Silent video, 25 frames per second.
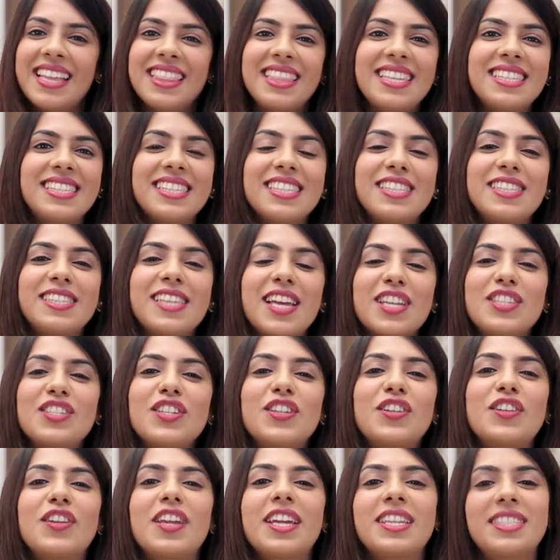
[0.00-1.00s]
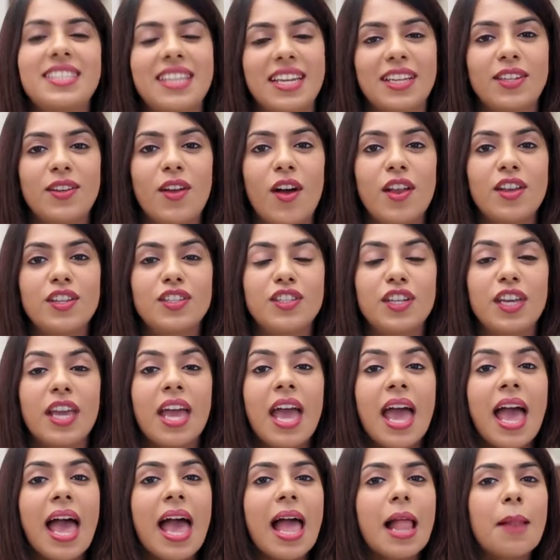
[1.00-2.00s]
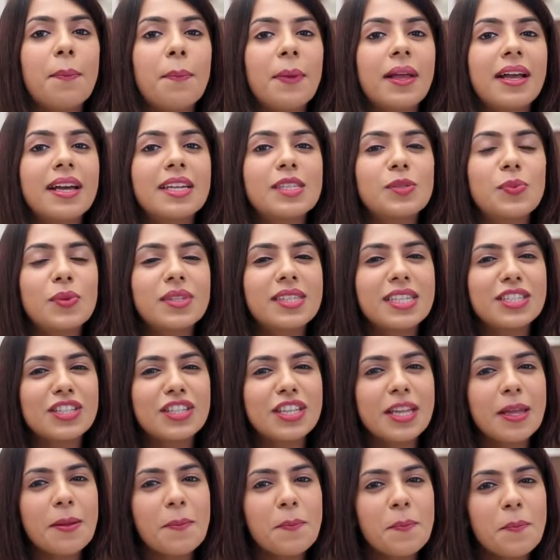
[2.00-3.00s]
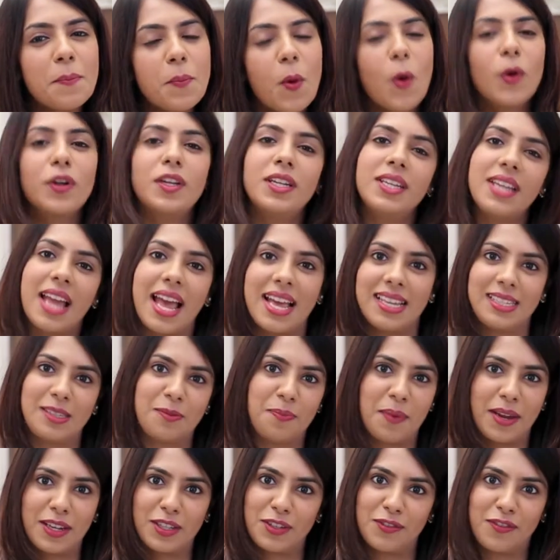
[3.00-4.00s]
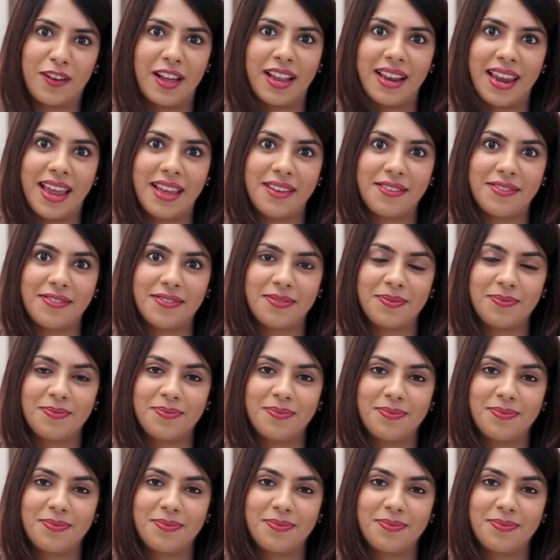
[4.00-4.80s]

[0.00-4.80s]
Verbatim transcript: This is such a great technology helping us with such an important aspect of our life.